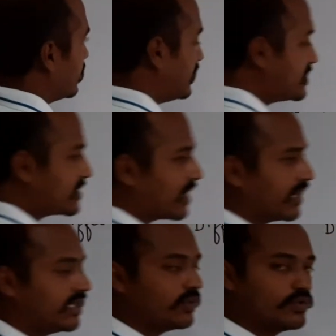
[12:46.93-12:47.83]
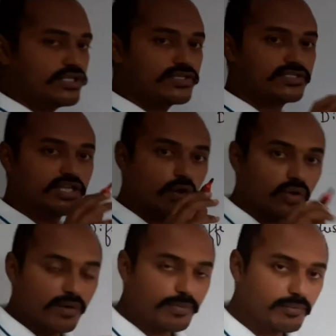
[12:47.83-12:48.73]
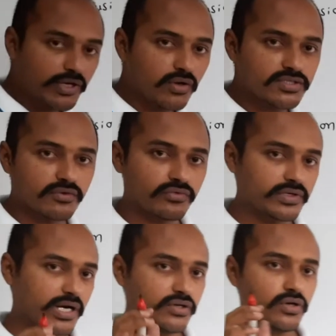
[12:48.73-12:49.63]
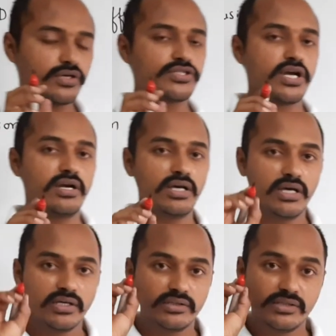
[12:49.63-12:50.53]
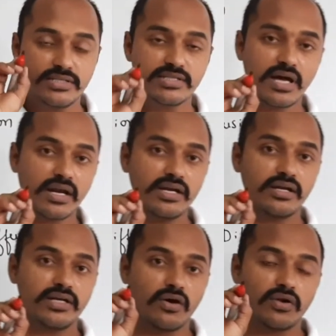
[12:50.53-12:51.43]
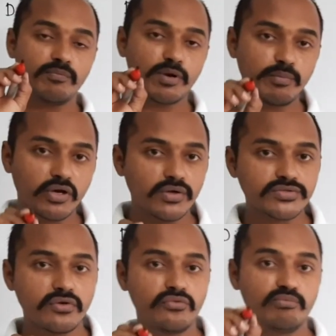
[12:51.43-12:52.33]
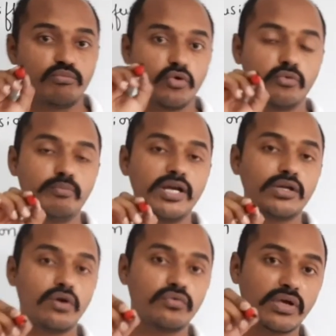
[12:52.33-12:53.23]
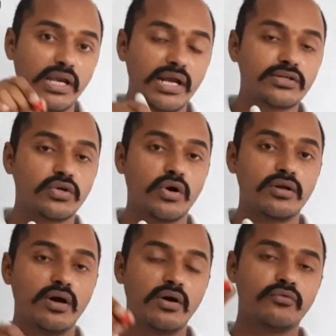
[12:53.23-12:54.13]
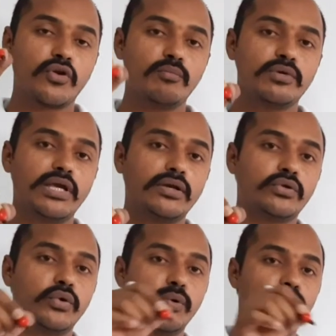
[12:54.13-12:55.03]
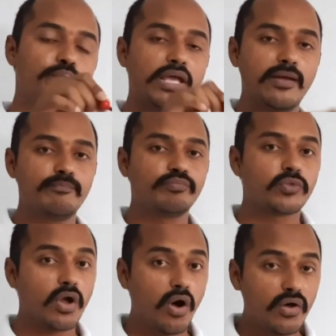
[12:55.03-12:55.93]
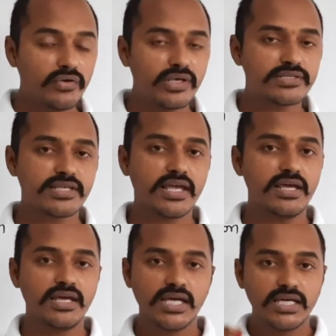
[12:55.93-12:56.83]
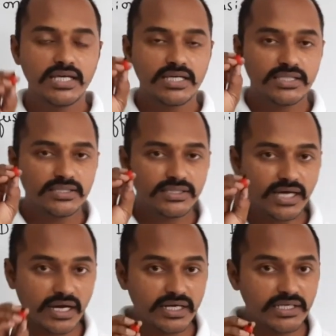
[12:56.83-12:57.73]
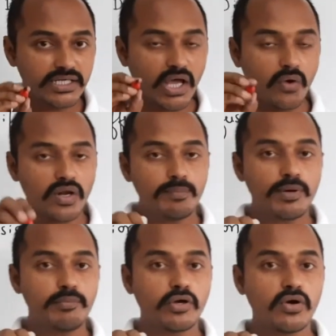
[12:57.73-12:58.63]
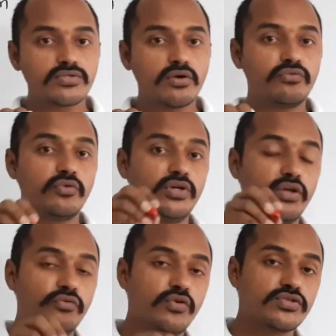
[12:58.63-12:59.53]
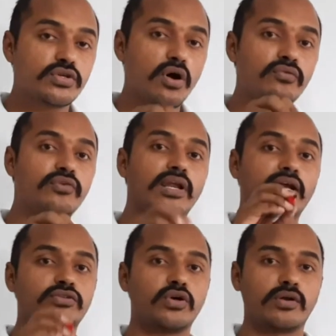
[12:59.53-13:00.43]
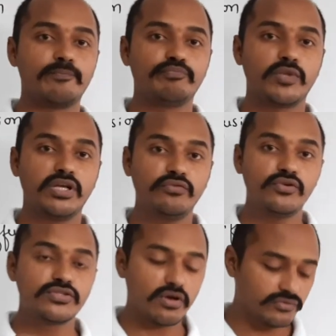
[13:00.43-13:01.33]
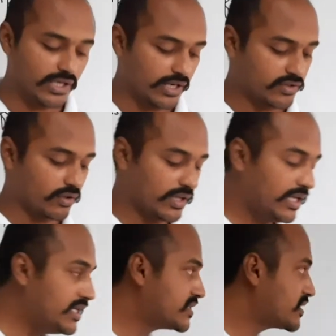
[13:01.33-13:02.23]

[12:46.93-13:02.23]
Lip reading: This current which is developed because of, try to understand, this current developed because of movement of electron from n to p. Or you can say current developed because of diffusion of electron. Diffusion of the electron is